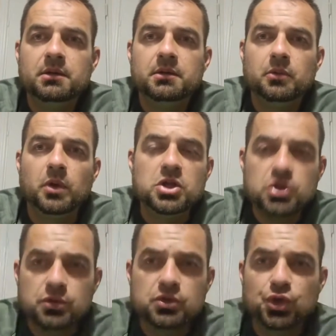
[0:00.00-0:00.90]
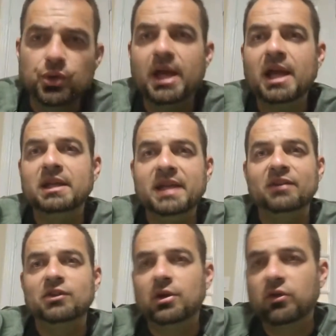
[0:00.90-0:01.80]
When you train, yes,
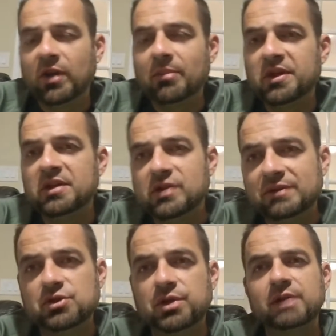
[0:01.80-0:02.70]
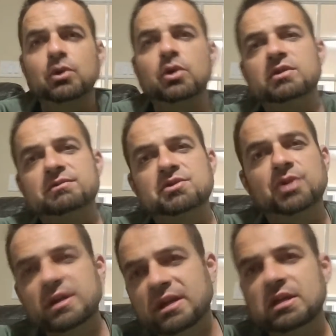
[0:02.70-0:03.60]
there are some things you have to train. Of course, you have to
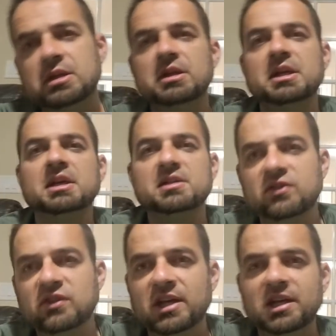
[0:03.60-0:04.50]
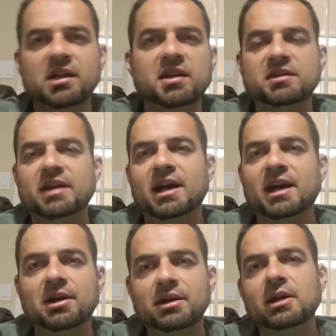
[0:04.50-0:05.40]
train the heeling and the sit and the
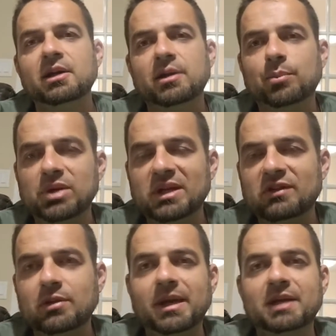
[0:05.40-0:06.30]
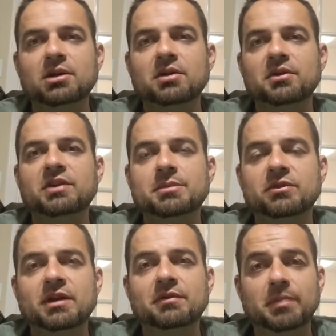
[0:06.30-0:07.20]
down and the place command, all this type of
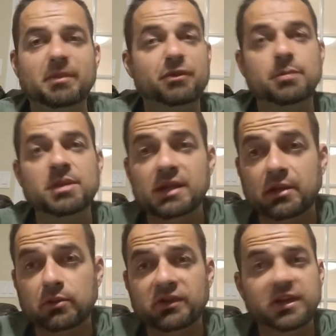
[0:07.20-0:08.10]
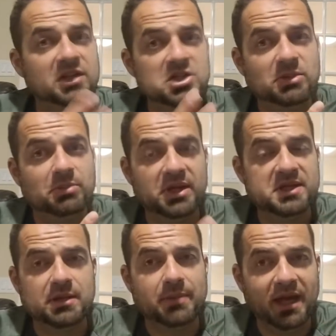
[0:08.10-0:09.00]
stuff. But for me, like once I teach him the place
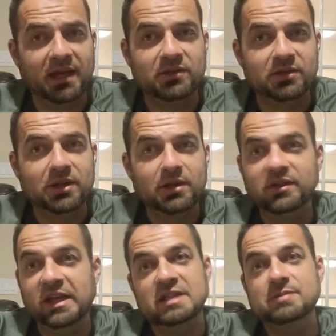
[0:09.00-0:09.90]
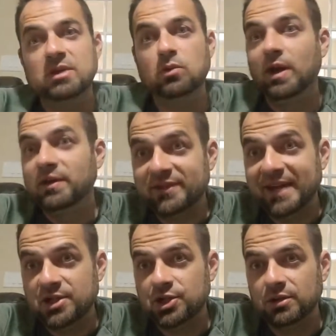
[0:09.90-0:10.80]
command, it takes me one
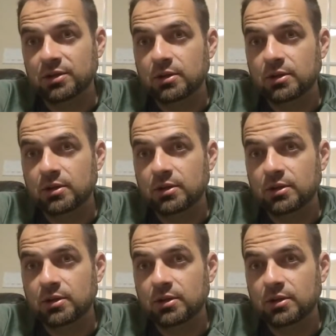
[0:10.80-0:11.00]
session,